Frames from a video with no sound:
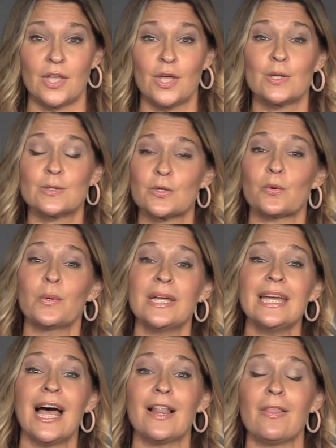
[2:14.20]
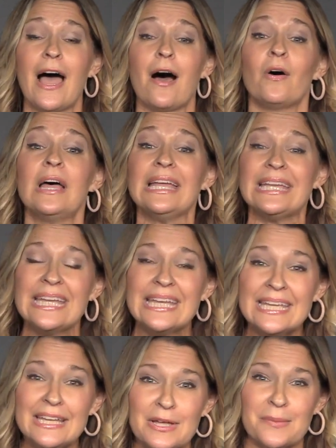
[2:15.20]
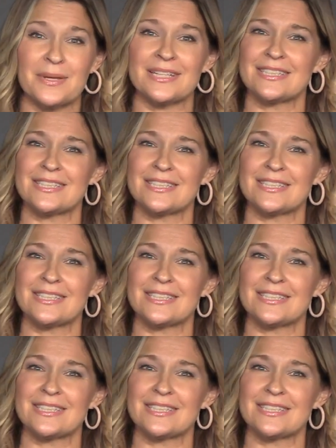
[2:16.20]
So we allow him